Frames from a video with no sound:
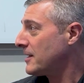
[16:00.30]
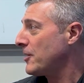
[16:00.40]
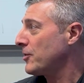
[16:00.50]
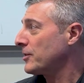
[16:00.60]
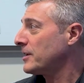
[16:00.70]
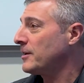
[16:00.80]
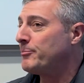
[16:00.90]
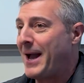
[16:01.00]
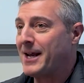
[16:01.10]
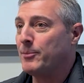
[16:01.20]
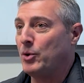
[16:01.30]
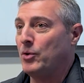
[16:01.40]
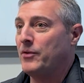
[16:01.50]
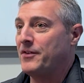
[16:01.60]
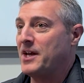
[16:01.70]
are
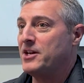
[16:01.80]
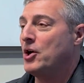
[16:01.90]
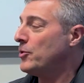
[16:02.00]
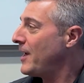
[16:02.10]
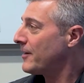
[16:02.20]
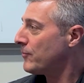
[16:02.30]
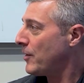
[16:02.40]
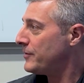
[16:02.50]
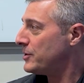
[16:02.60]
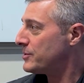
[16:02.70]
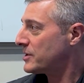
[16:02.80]
bankable, that they know that revenue is